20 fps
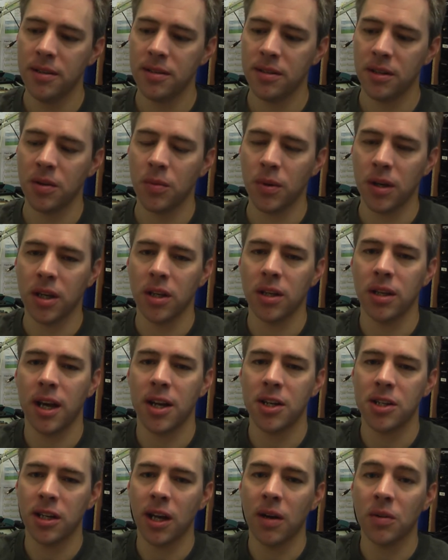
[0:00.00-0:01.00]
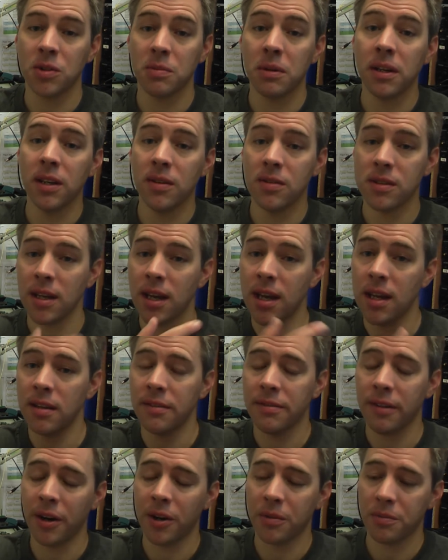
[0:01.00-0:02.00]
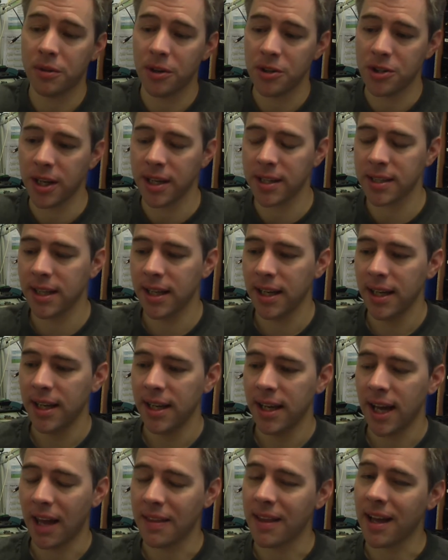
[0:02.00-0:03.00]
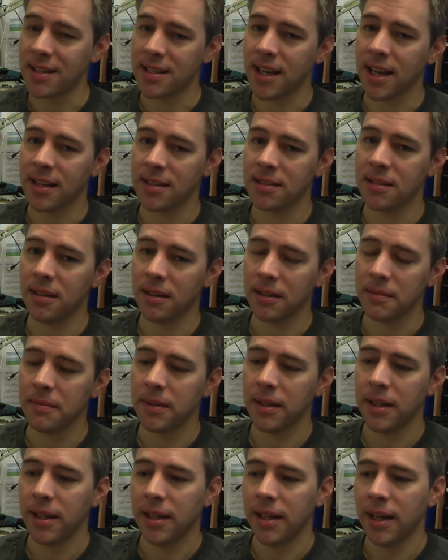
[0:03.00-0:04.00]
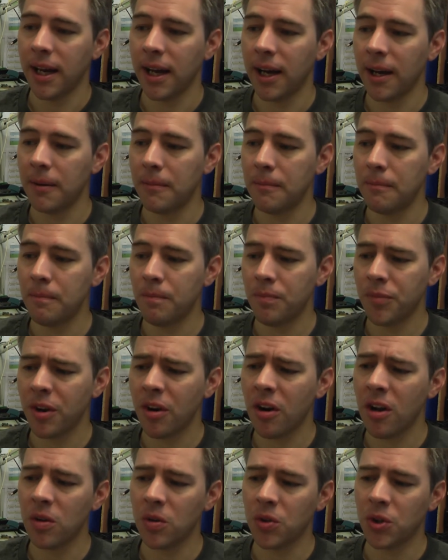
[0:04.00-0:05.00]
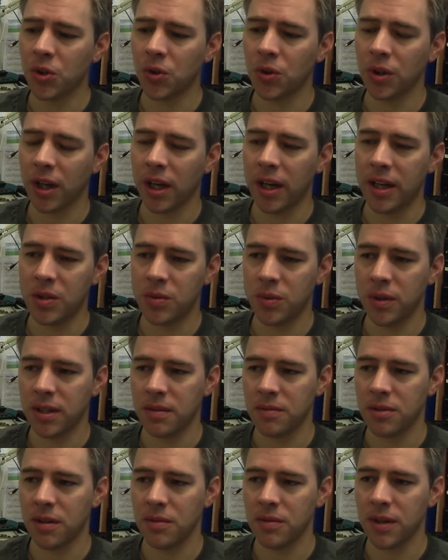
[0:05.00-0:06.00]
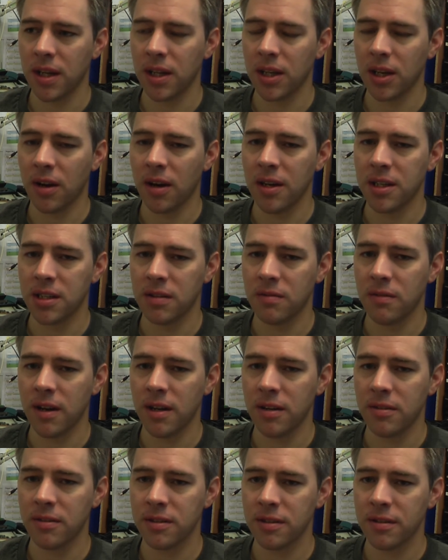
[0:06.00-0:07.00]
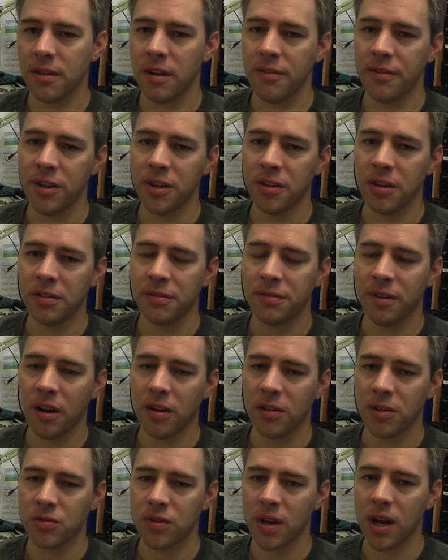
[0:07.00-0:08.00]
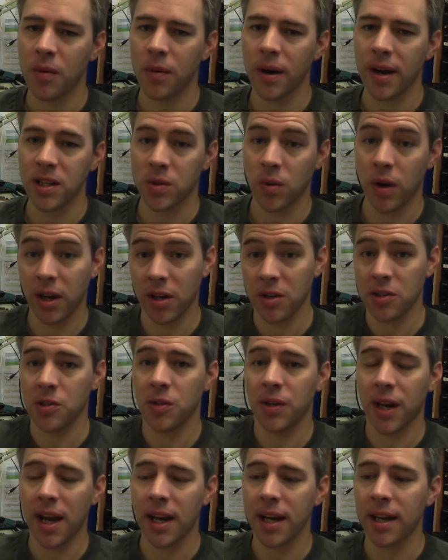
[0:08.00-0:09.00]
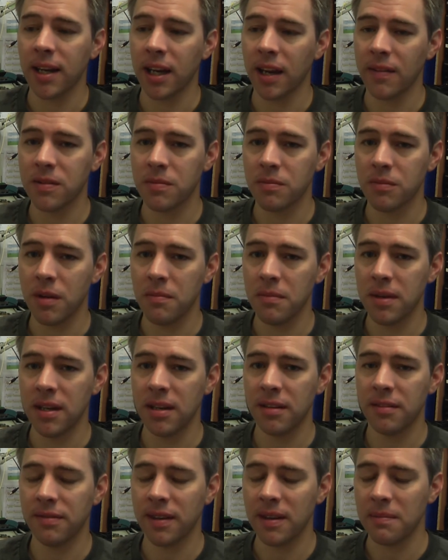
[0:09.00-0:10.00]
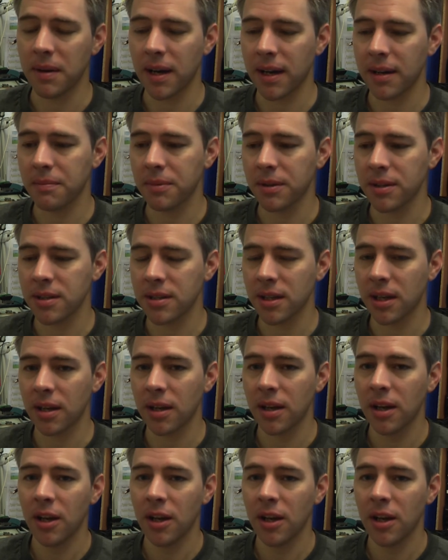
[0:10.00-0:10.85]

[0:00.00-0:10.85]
so that we can actually ultimately use it in the final project, and that takes time. There are little shortcuts. We sometimes get the guys to render as a video file straight away, so I can just look at it and give some immediate feedback. But